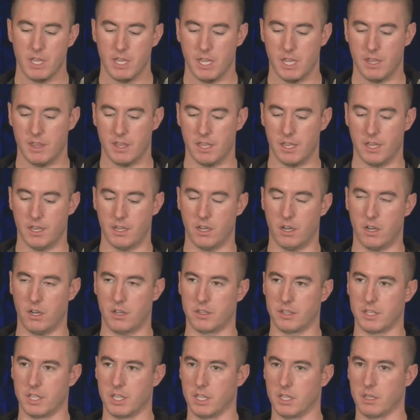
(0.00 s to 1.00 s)
And then
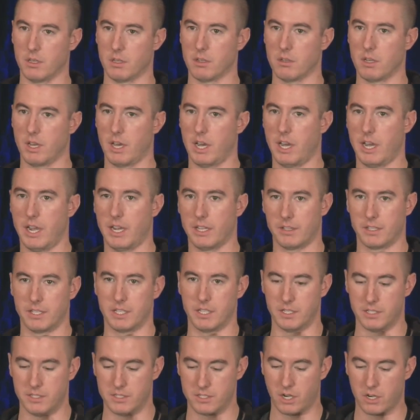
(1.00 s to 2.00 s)
on the
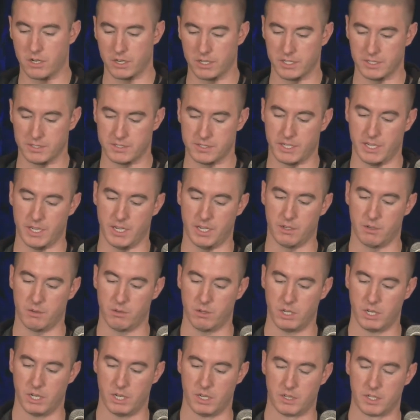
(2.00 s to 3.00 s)
highly targeted side,
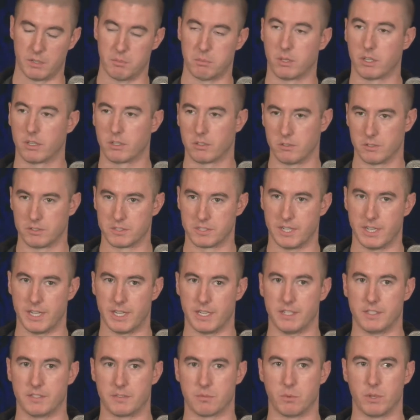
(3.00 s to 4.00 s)
on the political
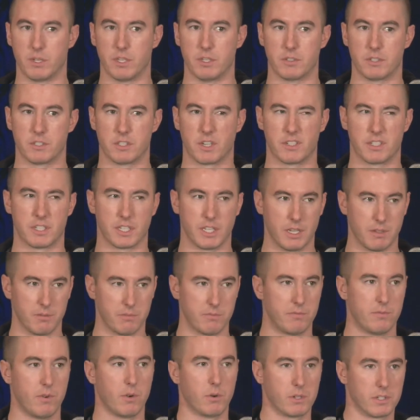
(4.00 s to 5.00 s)
side, is when you start to get
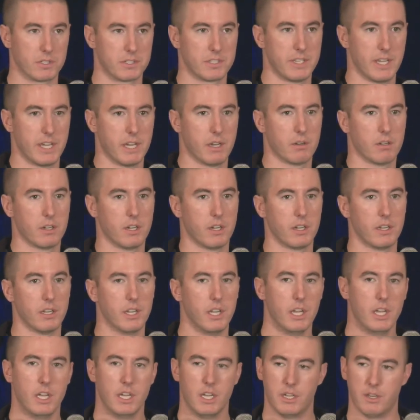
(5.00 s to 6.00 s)
focused down on
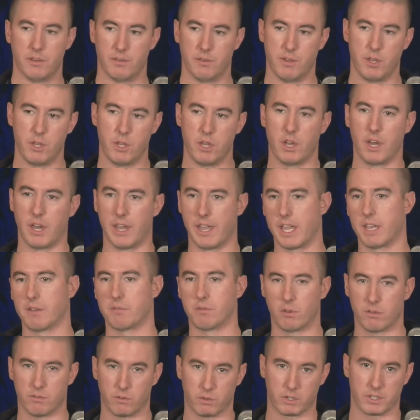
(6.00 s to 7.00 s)
a
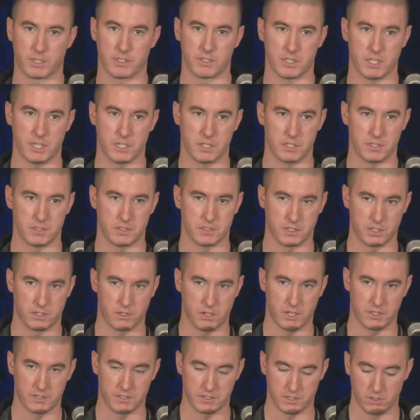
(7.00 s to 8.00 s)
handful of organizations
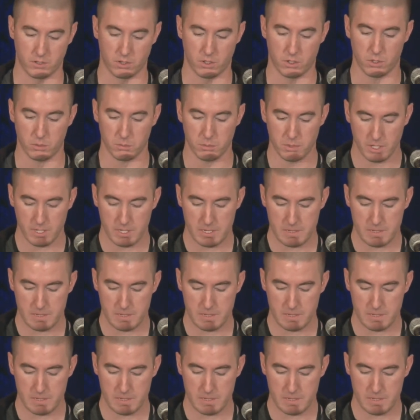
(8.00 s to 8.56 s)
across the globe.